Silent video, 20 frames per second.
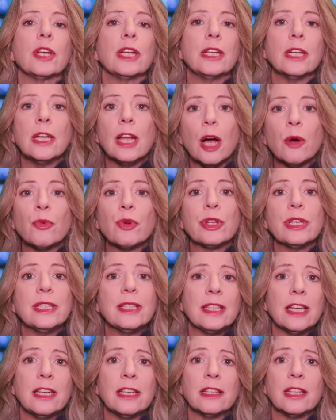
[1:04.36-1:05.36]
they did not
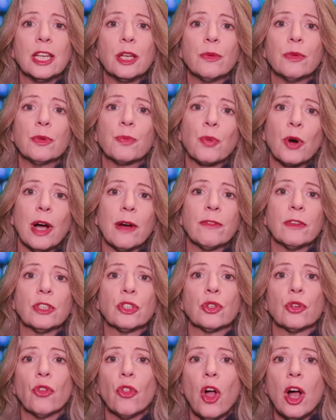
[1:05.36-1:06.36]
release anything with
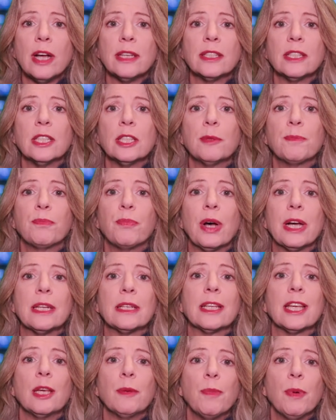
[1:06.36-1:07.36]
profits or losses,
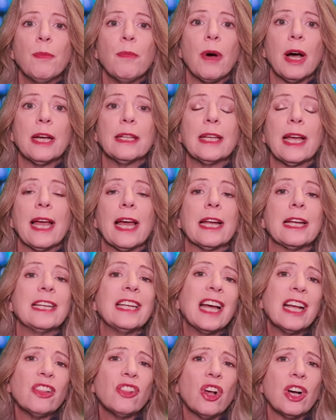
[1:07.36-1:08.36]
but keep in mind they had a
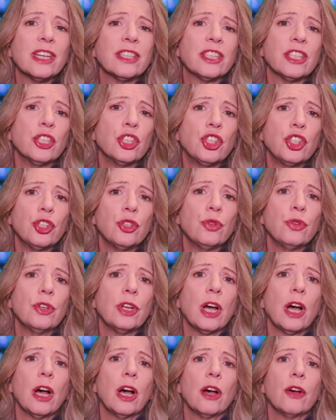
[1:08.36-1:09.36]
net loss in
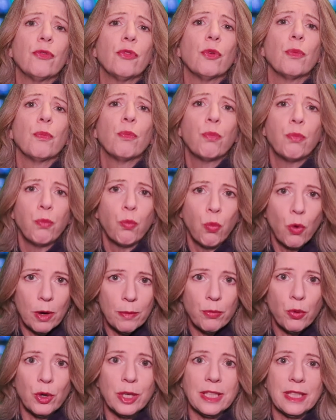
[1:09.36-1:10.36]
June of
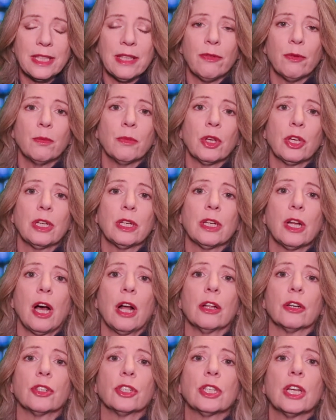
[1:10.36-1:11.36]
$1.7
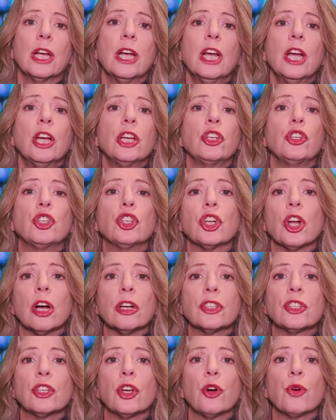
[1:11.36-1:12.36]
million. You should
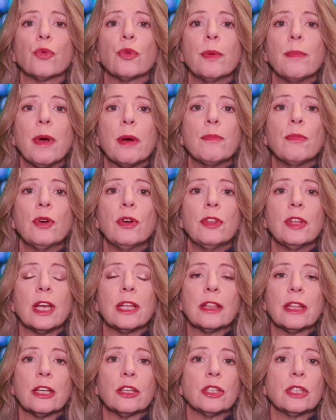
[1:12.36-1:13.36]
also remember
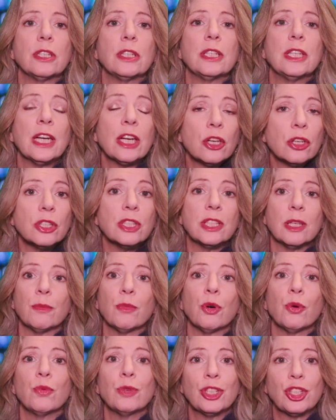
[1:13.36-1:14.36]
that their ticker
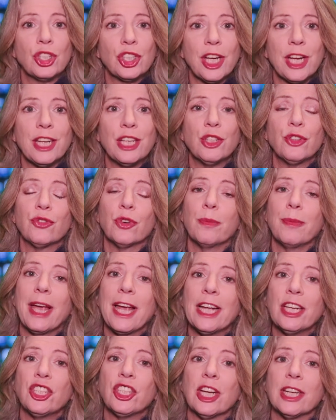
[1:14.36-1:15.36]
symbol was changed from
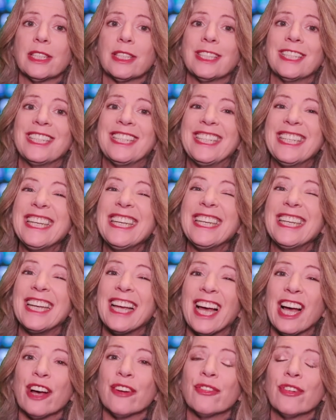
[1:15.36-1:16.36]

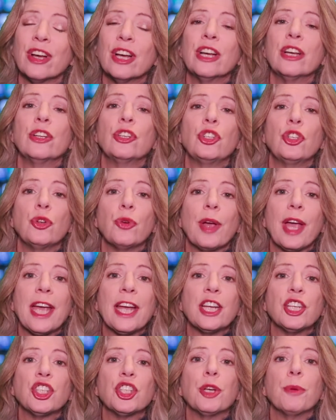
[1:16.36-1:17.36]
HSDEF to
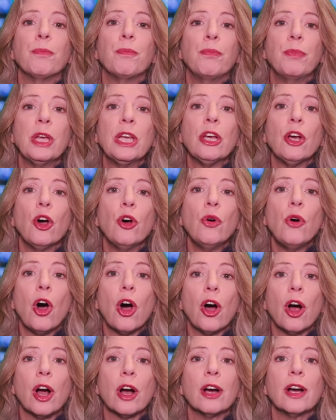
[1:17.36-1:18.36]

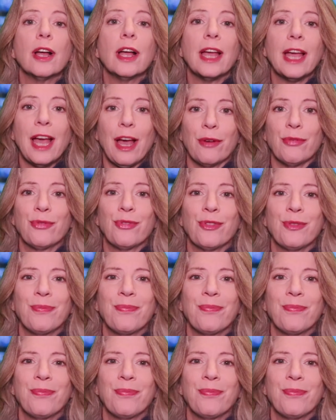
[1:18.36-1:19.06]
HBORF.